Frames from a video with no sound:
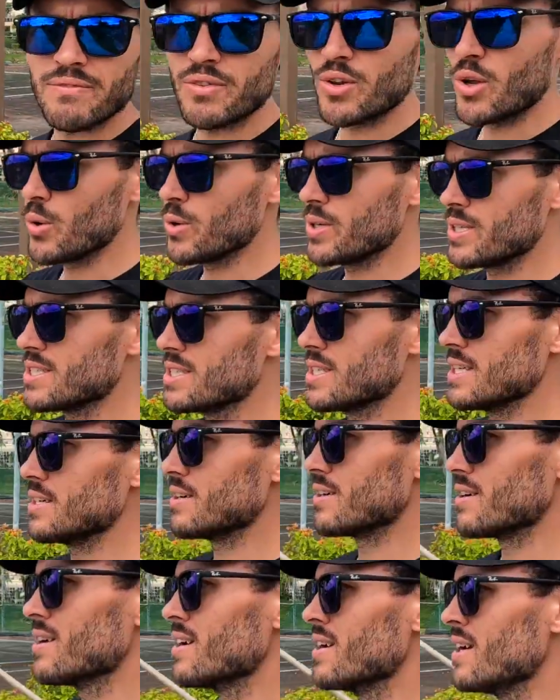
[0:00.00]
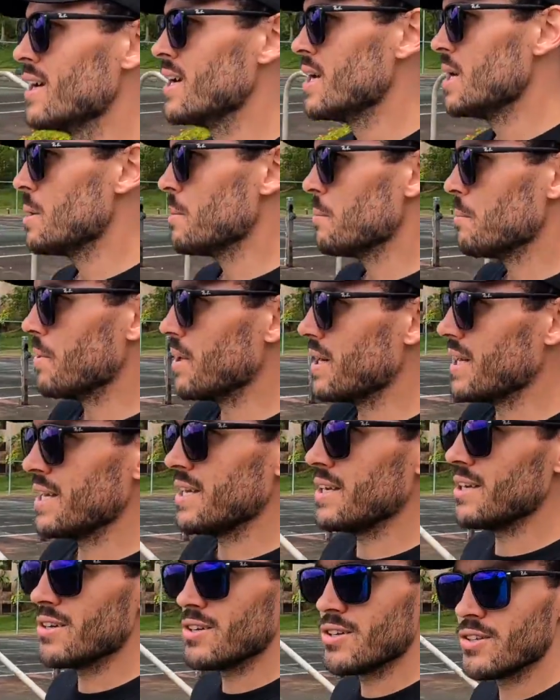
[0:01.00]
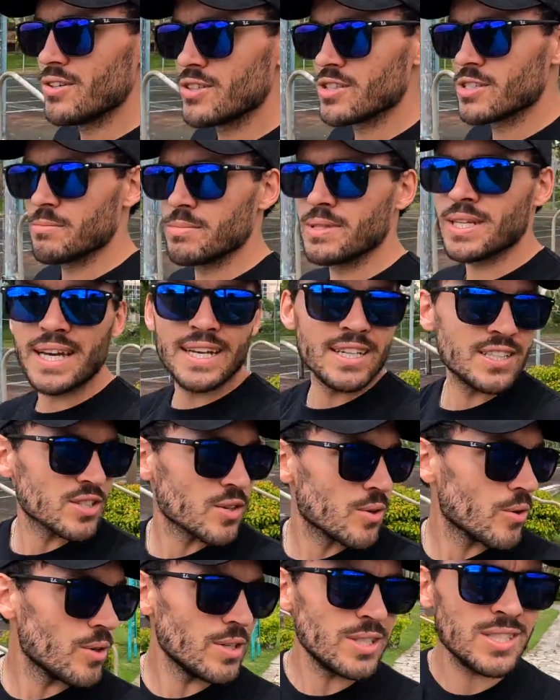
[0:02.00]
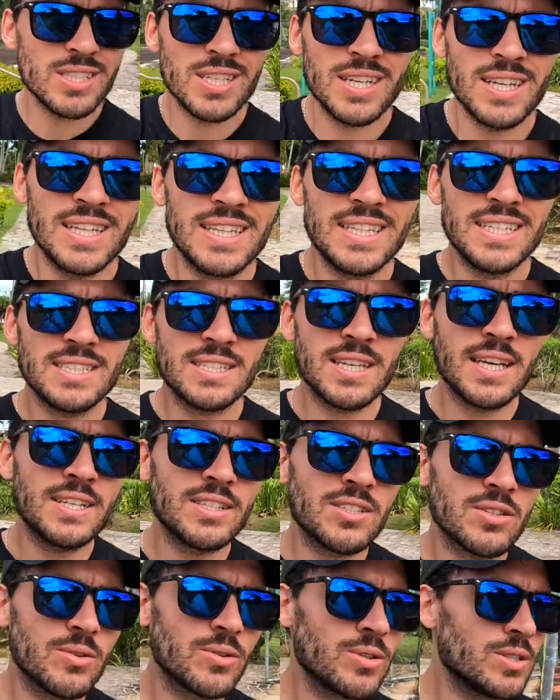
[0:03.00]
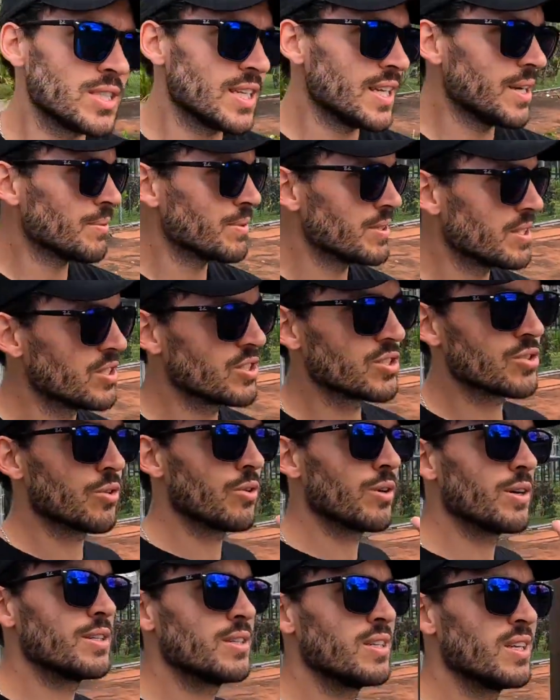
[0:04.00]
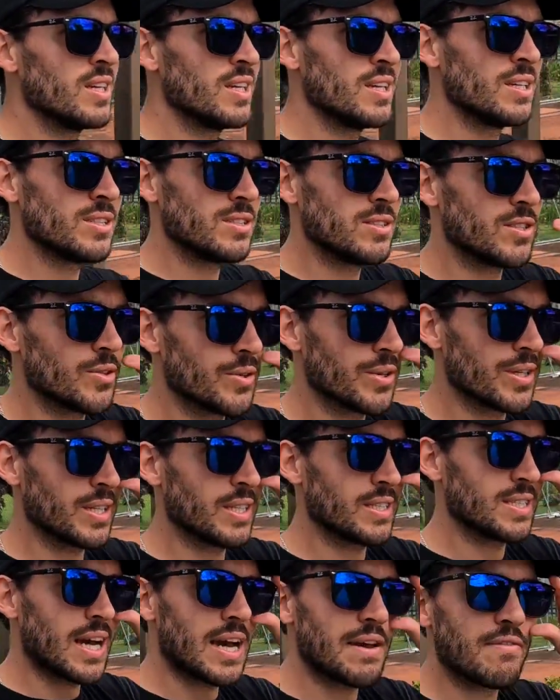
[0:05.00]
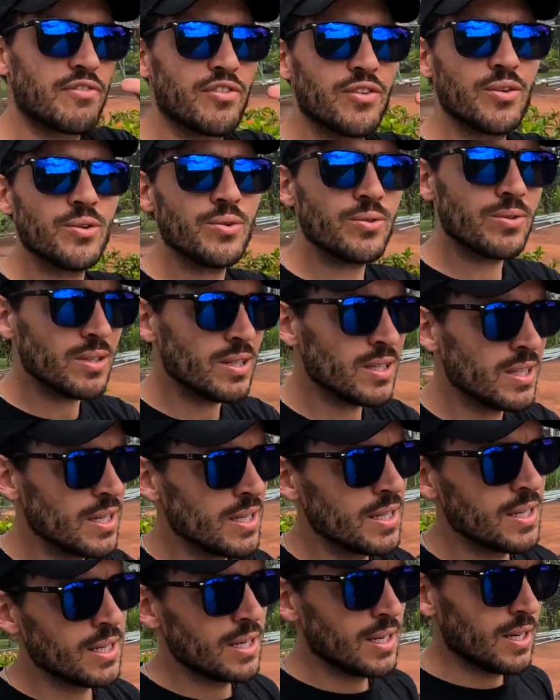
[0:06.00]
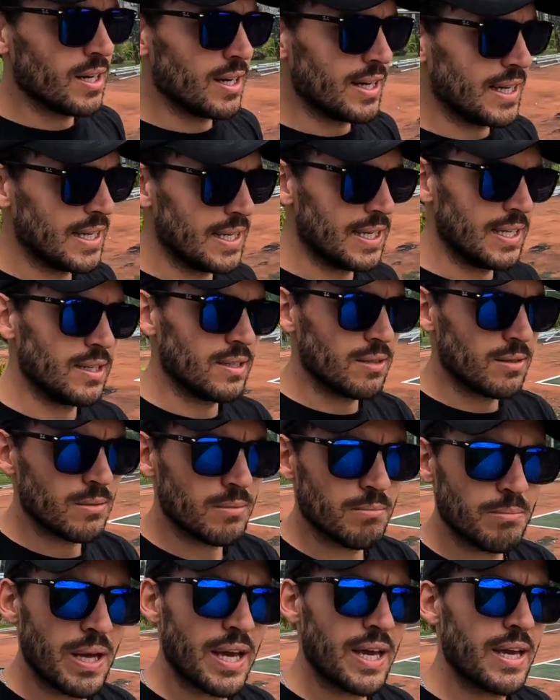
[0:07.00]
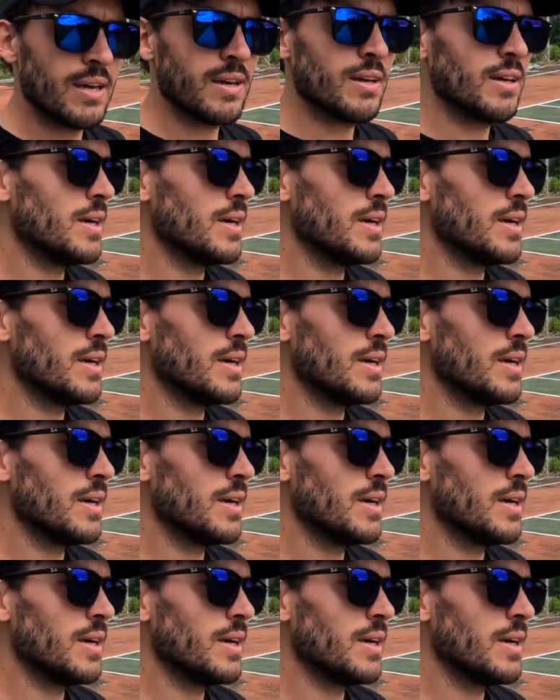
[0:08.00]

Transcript: I've noticed here. But here, there's some tennis courts. These tennis courts here were destroyed during the typhoon in May,